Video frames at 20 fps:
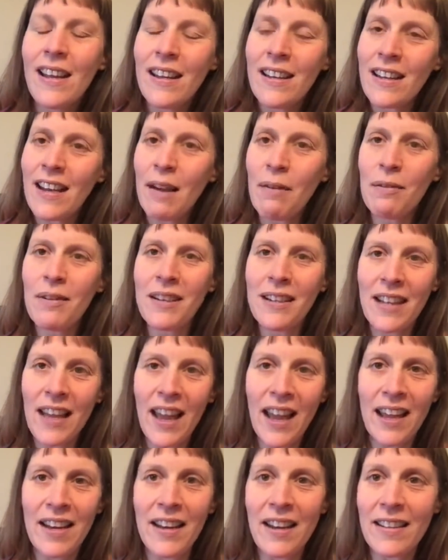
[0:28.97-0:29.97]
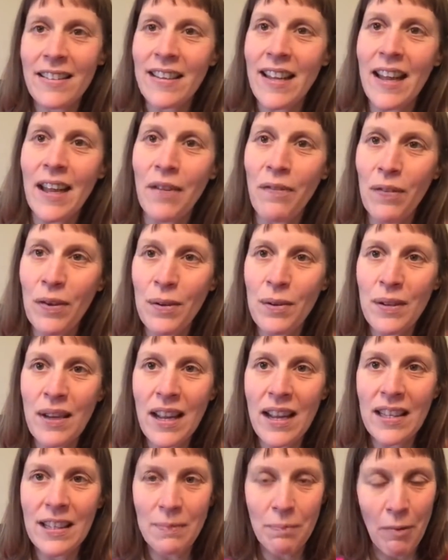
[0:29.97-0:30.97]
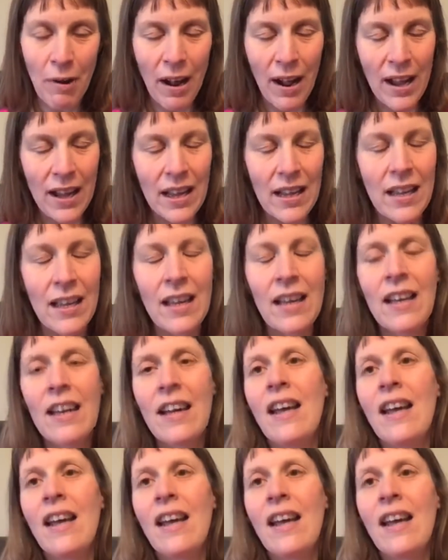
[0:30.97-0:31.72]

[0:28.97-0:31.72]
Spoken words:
Now and again, I take a few days break